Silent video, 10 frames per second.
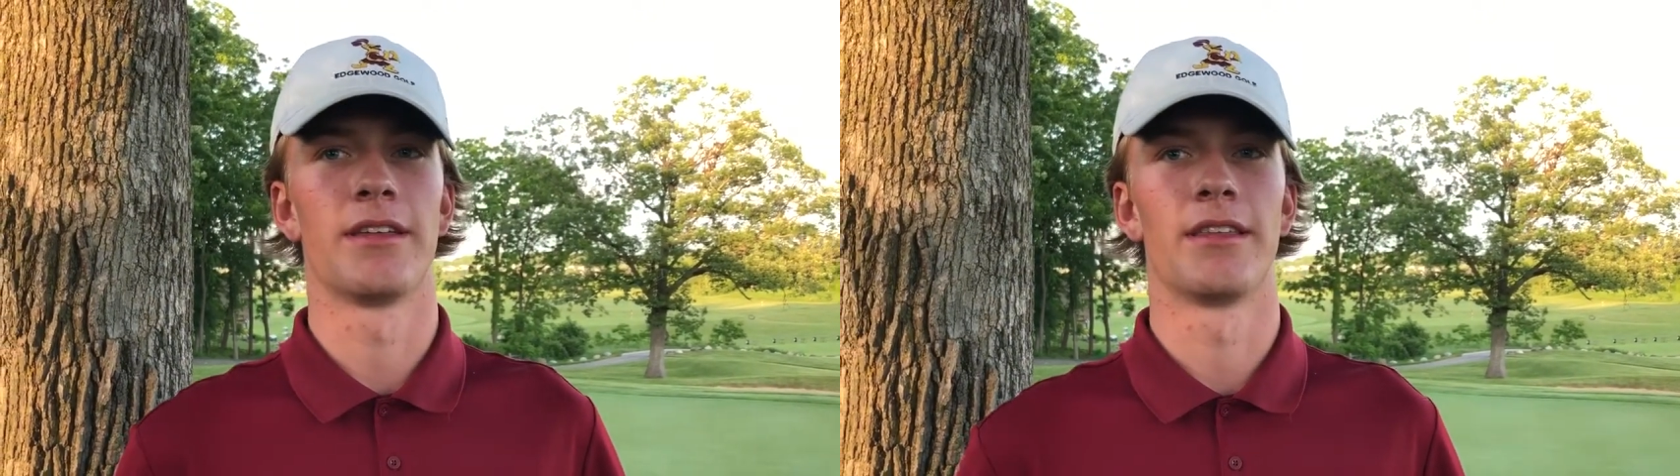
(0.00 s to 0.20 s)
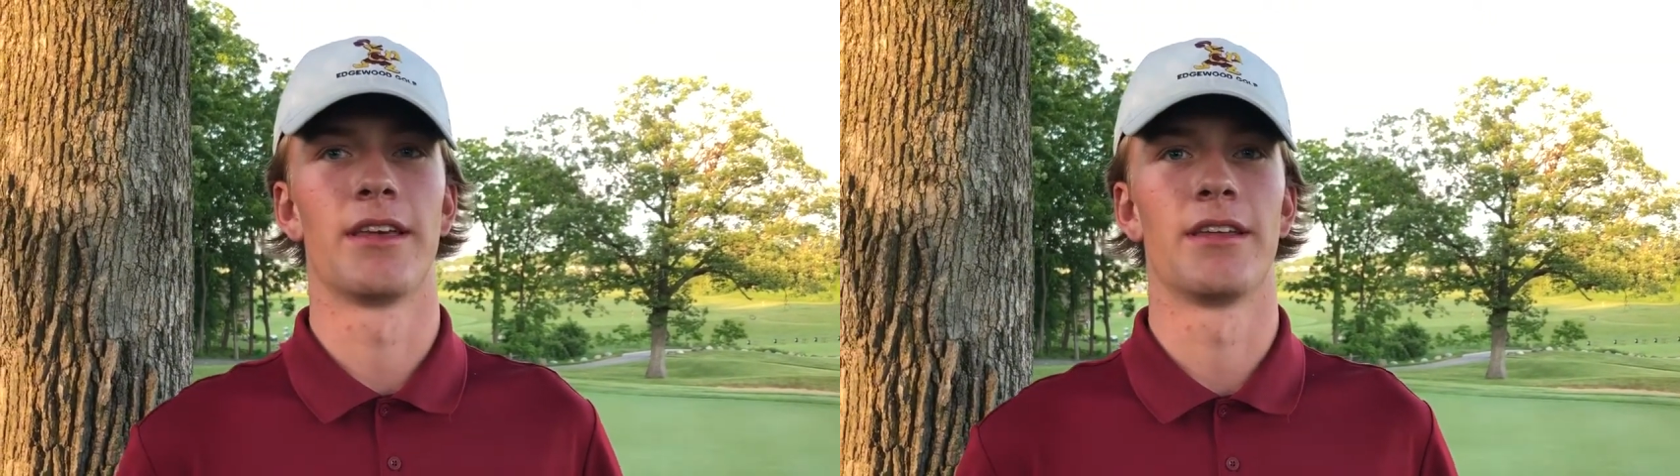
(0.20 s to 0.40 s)

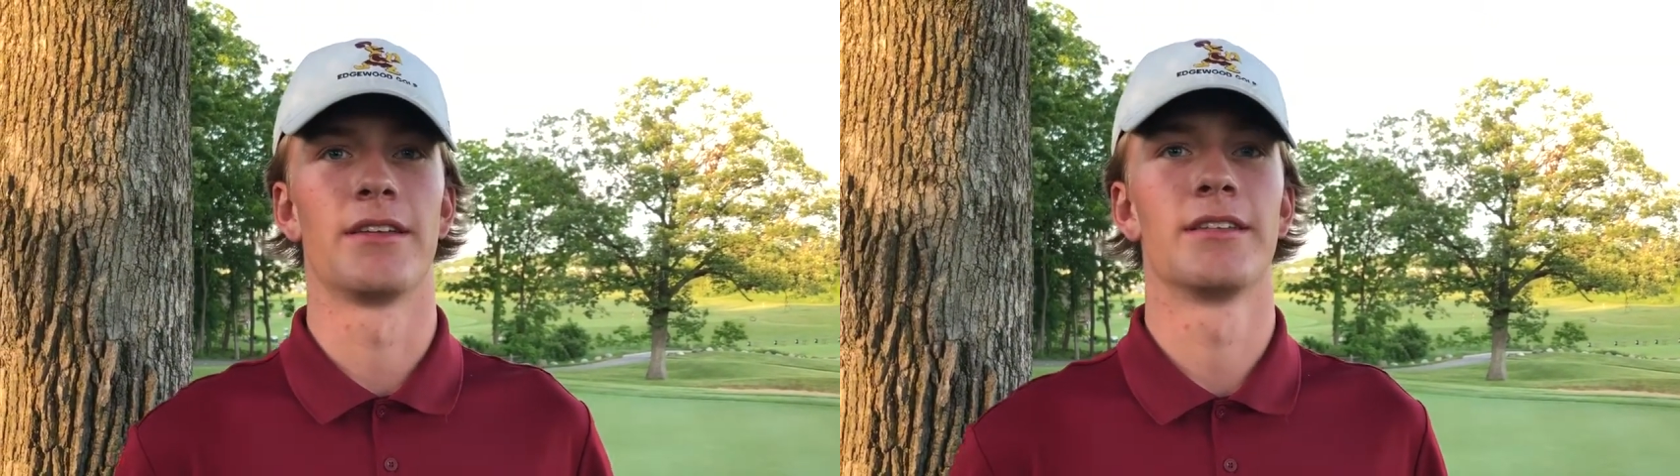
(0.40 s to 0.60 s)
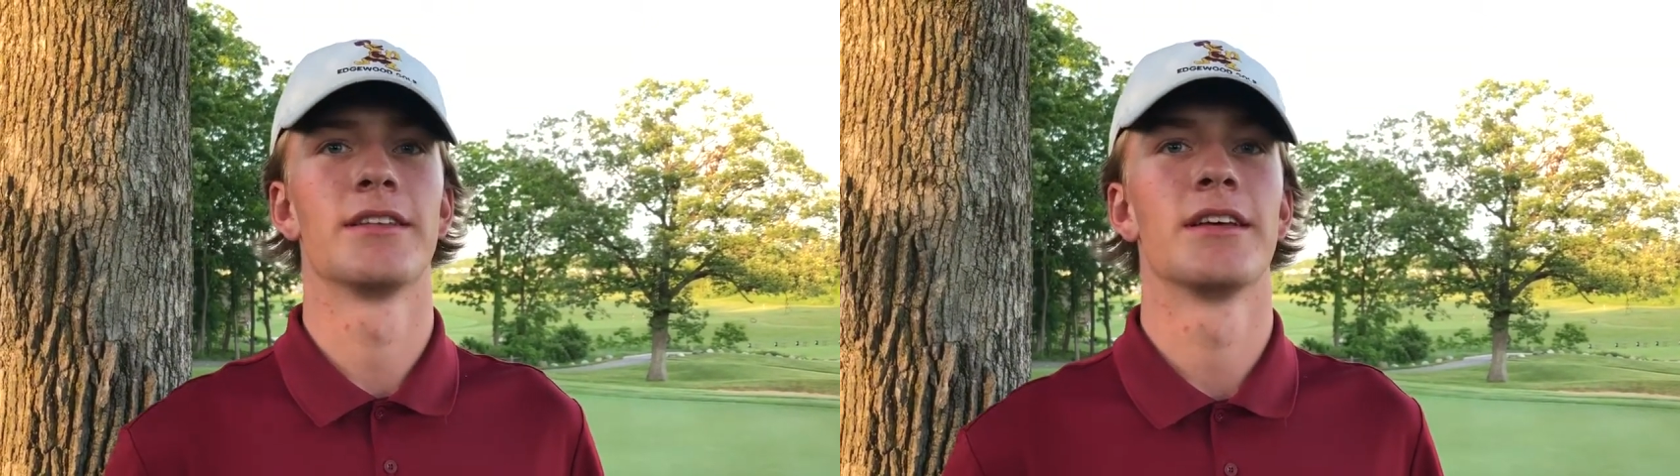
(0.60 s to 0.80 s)
and
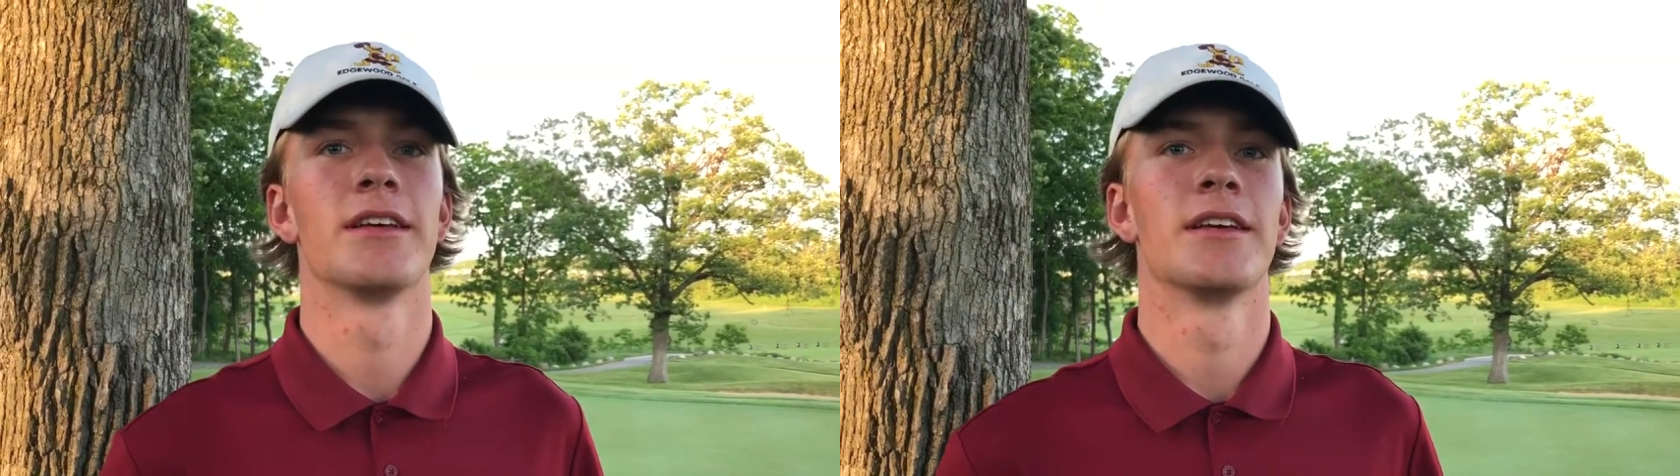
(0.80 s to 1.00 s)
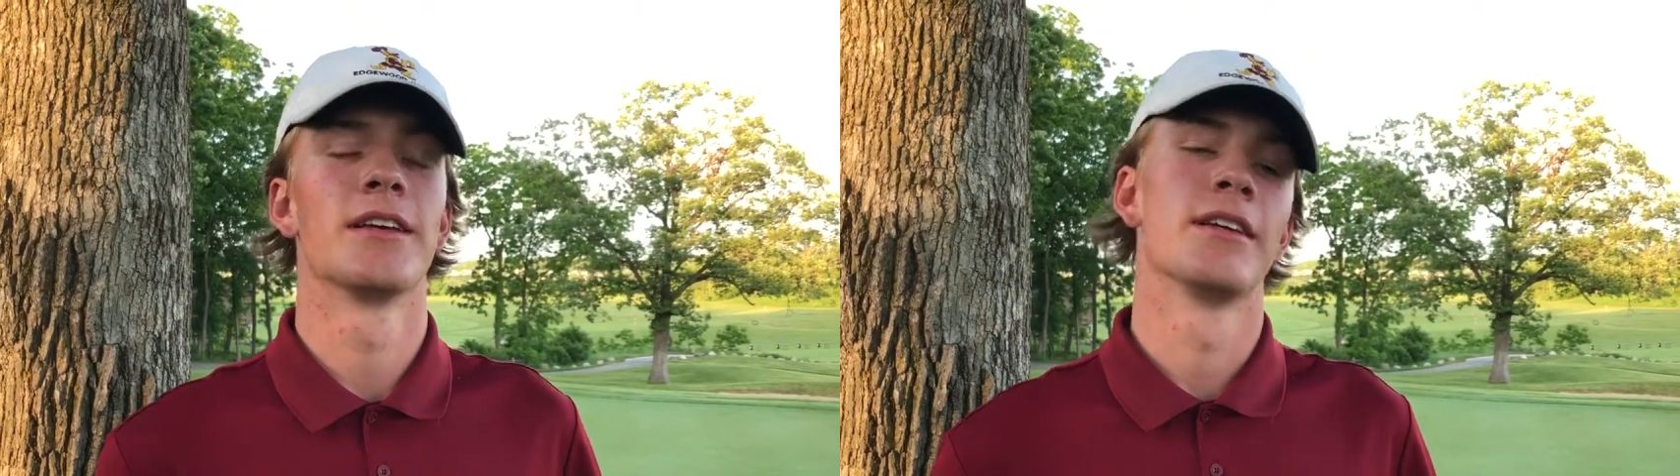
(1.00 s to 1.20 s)
then
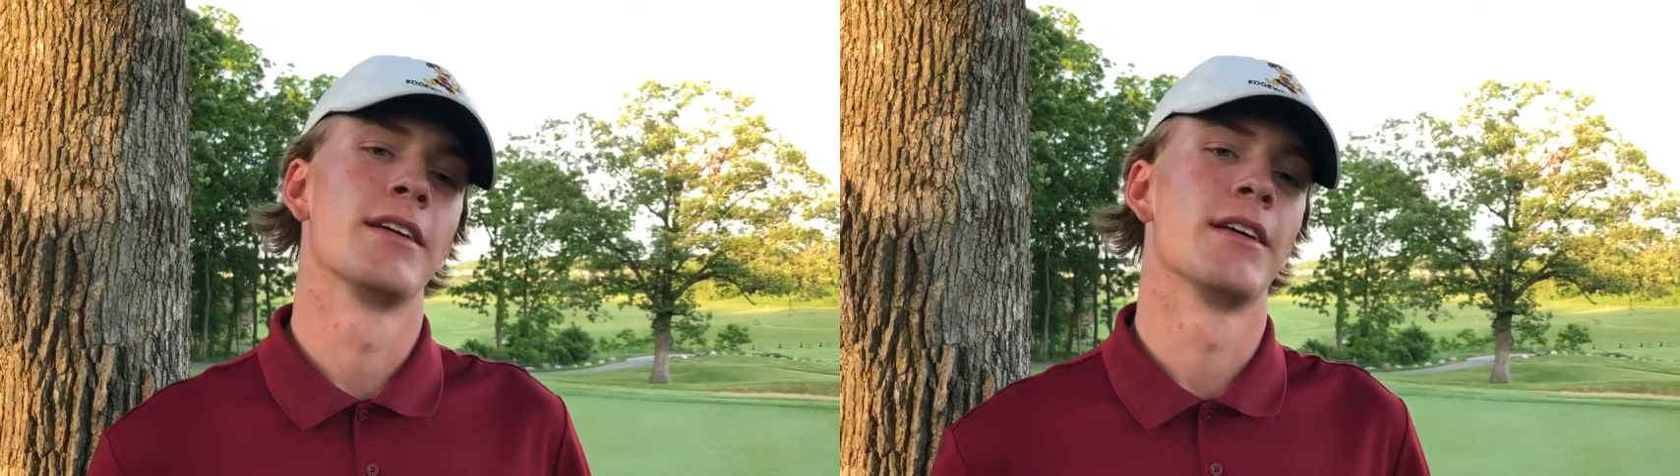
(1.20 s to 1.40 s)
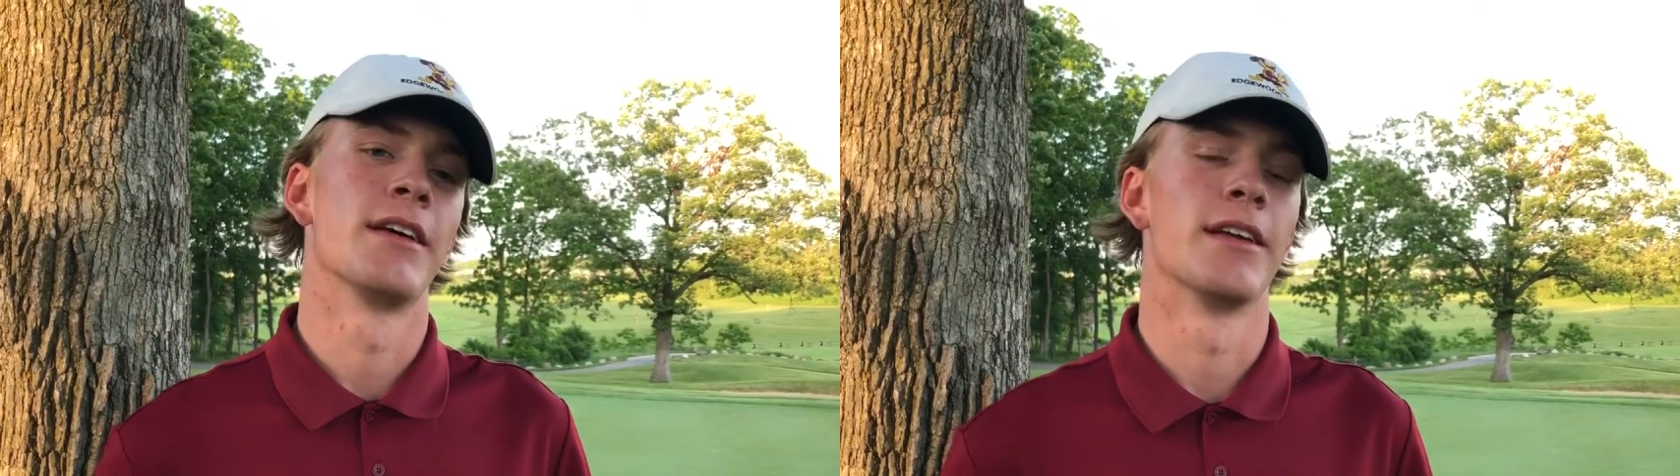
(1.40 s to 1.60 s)

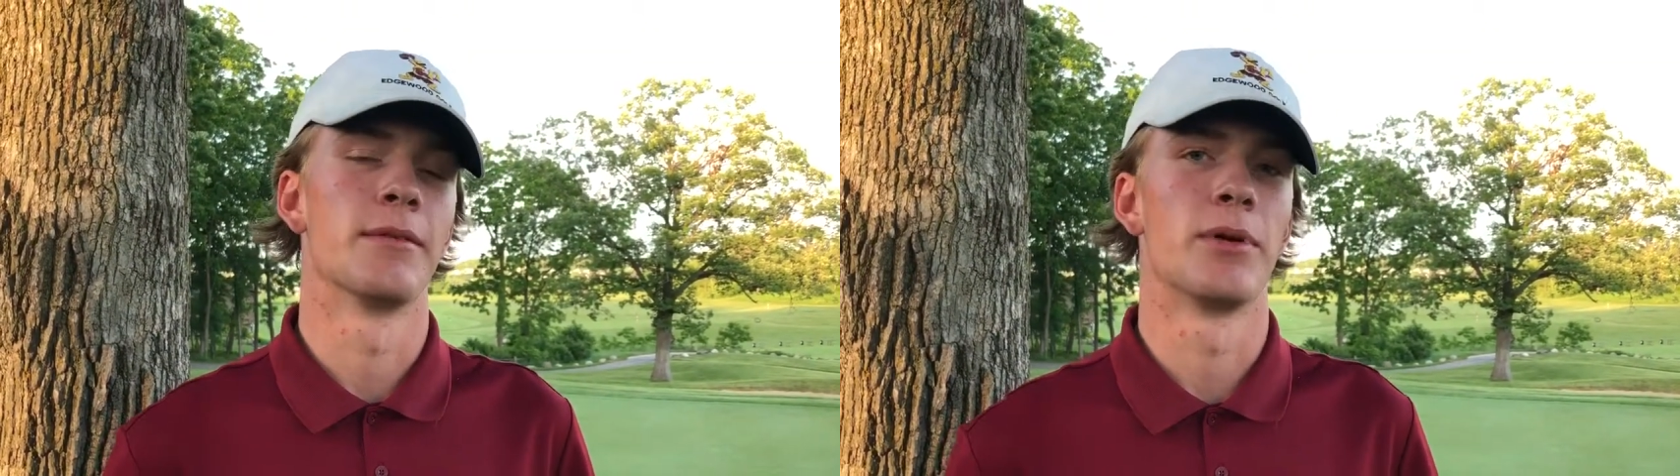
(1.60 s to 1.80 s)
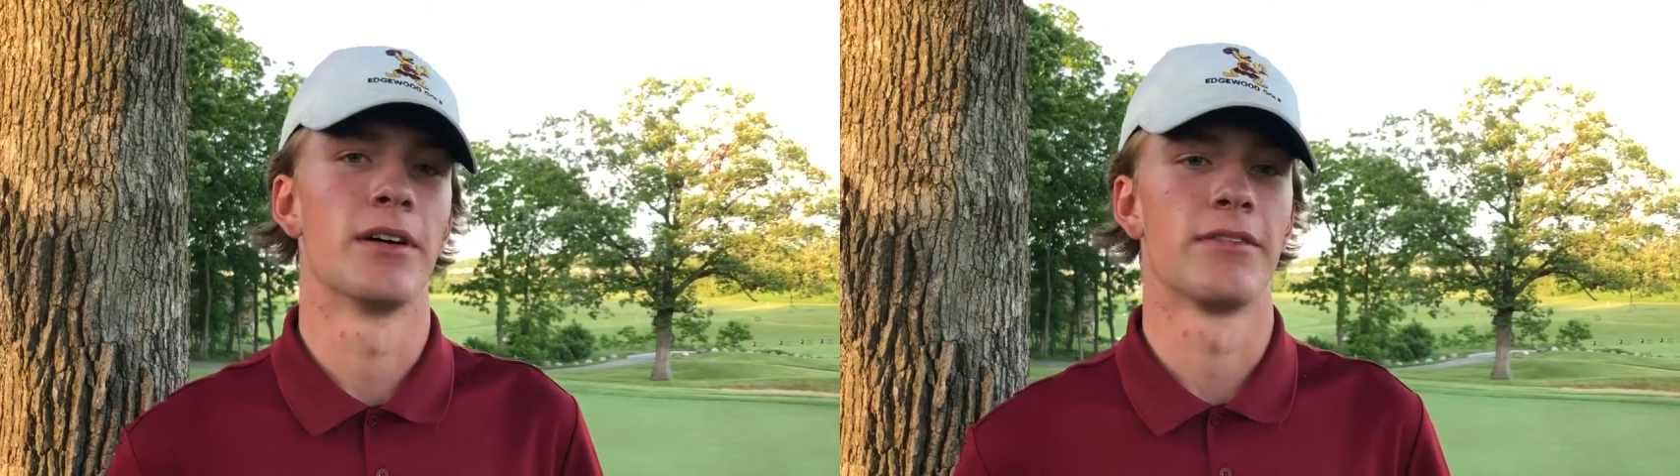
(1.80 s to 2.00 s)
hit
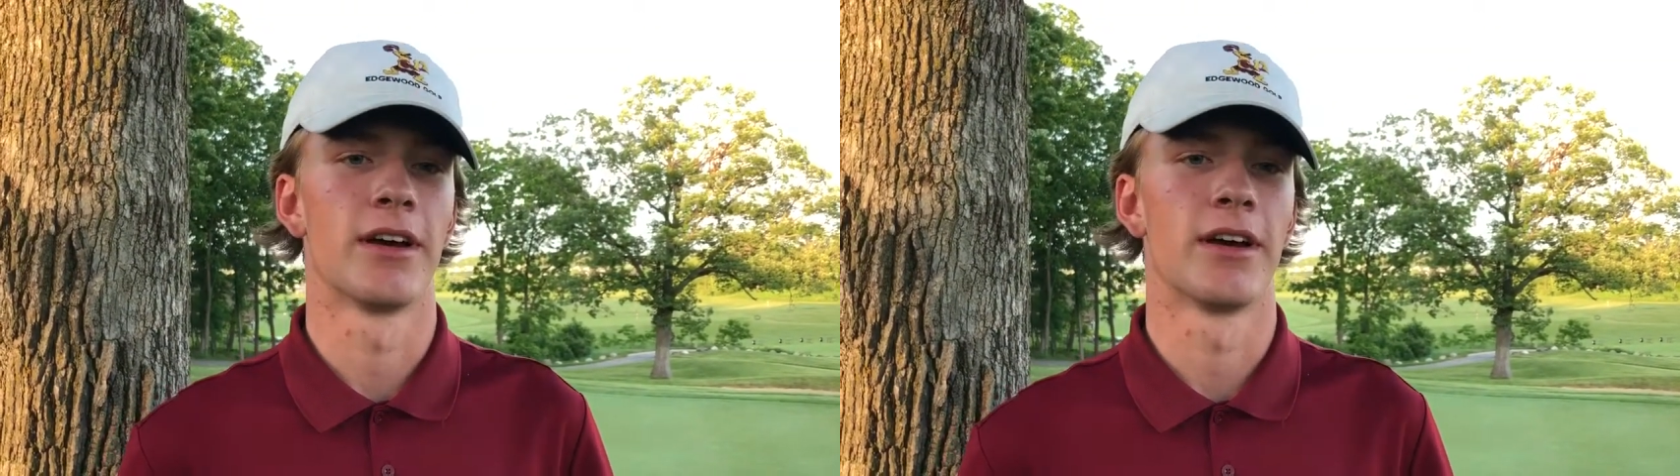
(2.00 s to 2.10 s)
a par